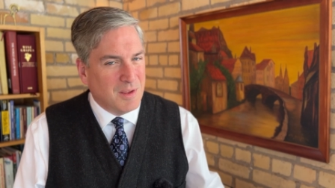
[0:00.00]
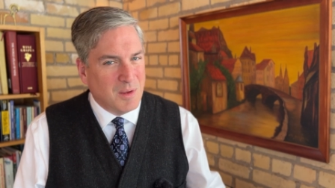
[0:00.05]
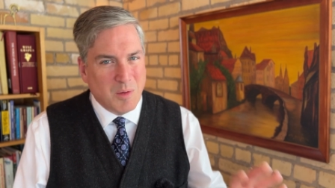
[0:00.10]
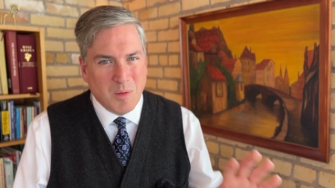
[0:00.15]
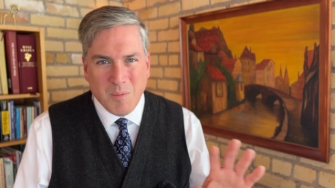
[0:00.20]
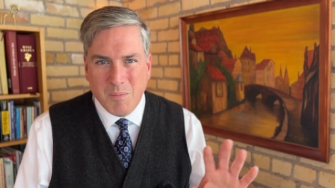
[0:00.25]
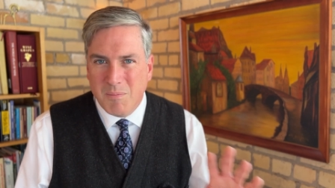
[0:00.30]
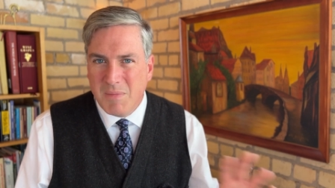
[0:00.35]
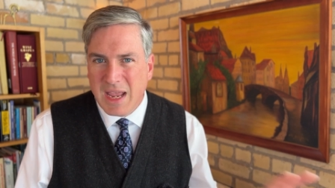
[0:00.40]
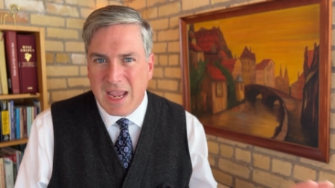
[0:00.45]

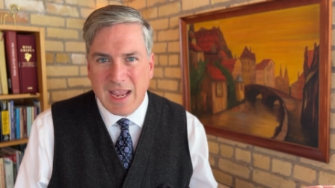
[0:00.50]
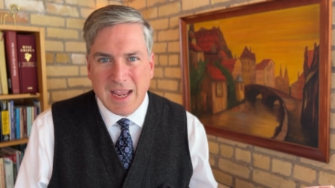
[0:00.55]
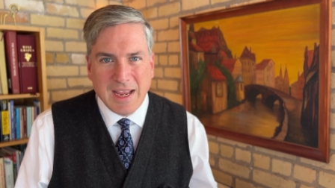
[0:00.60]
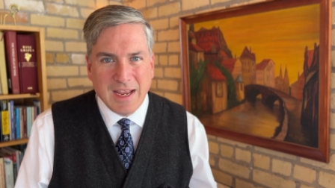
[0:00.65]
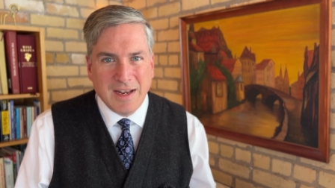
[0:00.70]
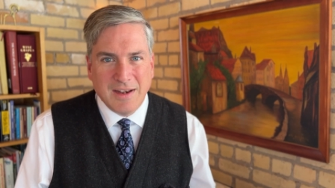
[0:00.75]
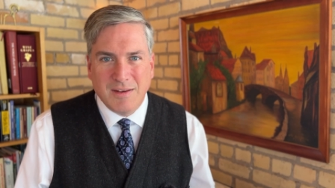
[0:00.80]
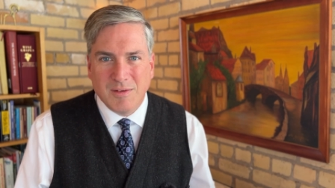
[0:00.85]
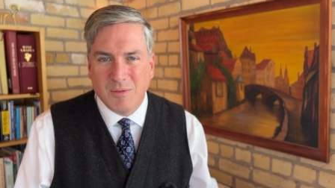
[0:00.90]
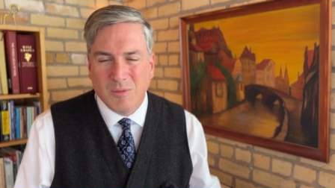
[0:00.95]

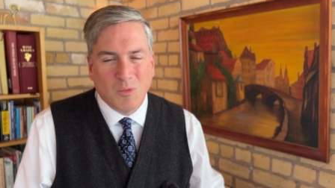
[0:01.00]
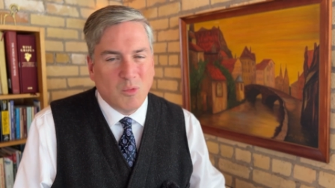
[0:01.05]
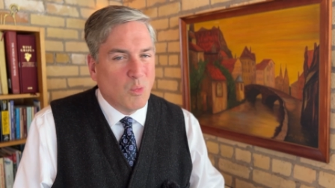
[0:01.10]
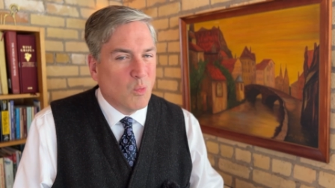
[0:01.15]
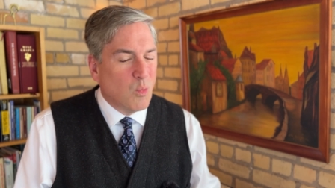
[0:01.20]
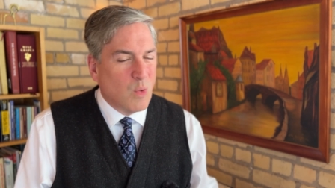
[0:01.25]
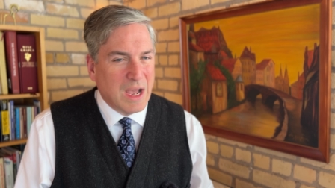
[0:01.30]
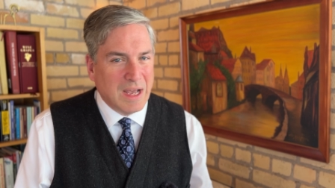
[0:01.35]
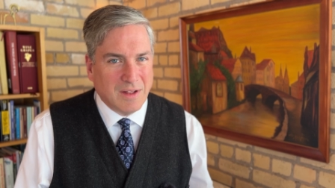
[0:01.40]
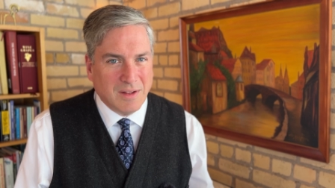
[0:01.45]
made
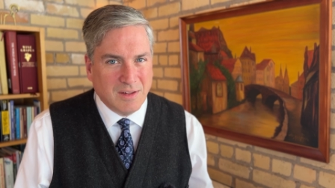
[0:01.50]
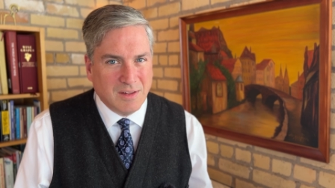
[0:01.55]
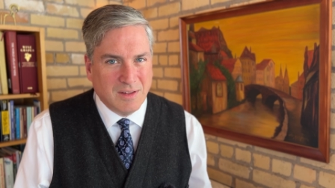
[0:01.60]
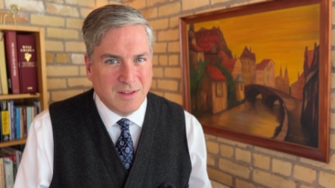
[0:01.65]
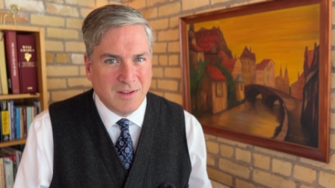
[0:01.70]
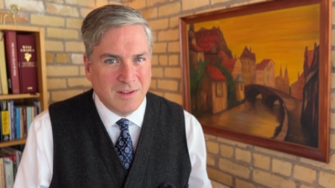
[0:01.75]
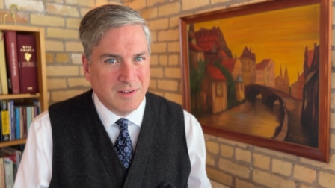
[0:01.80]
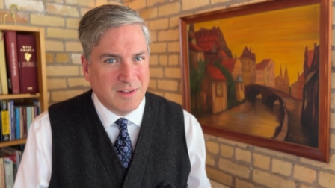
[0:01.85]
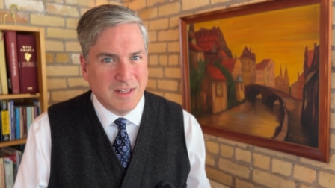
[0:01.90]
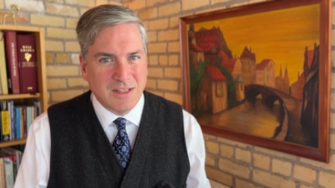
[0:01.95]
well.
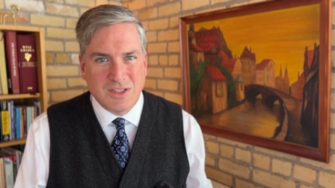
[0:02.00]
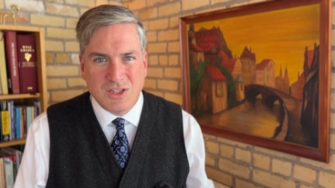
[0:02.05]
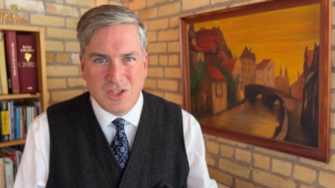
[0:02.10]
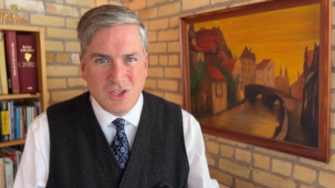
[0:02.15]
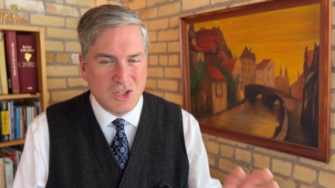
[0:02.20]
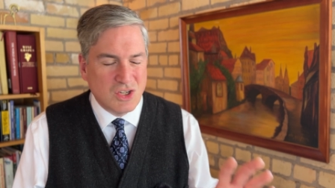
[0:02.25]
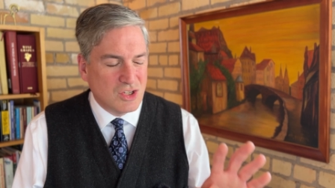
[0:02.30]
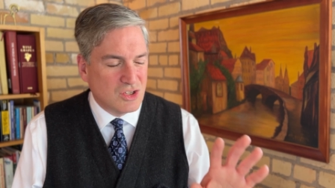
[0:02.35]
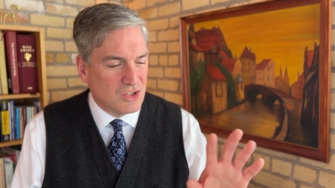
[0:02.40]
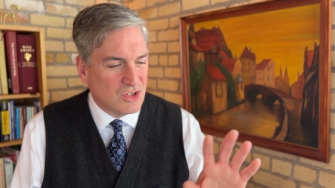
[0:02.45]
It's
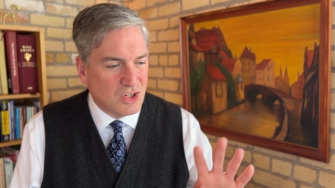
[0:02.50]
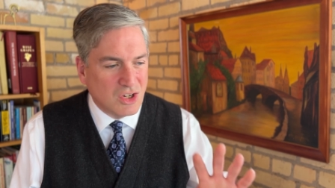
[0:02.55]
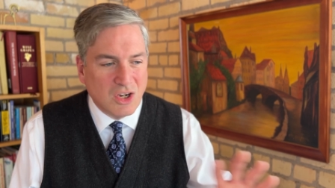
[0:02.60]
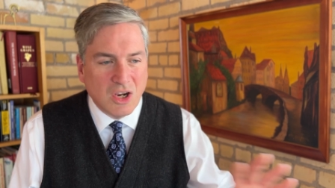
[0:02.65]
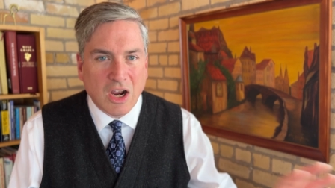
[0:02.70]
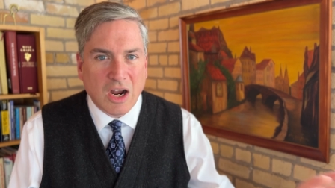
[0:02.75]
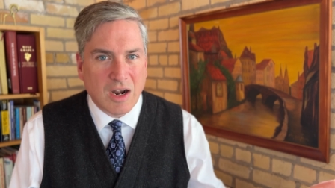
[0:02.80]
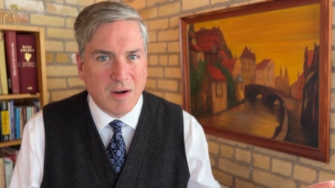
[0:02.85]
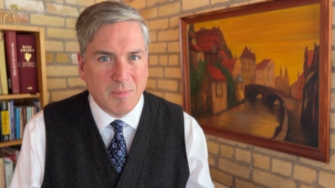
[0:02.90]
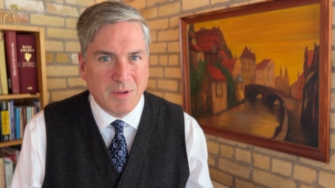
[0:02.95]
just
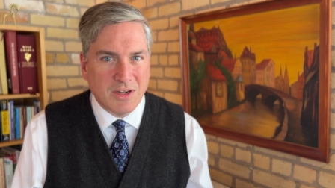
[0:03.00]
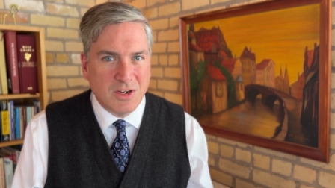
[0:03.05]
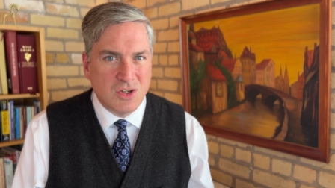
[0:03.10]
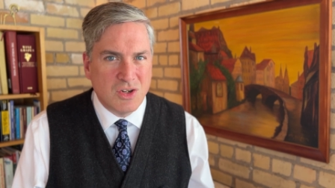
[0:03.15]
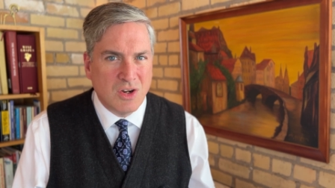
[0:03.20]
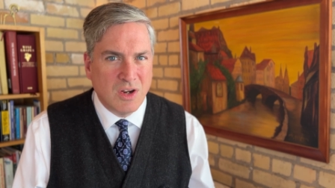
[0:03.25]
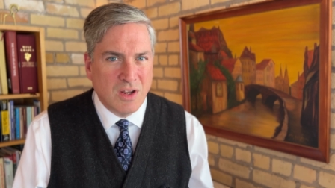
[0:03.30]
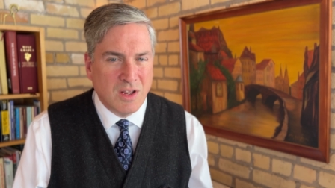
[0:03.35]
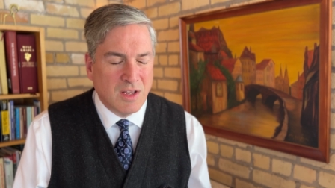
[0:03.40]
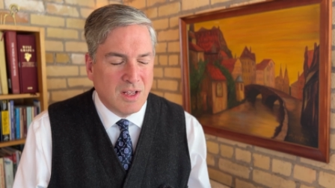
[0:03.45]
garbage.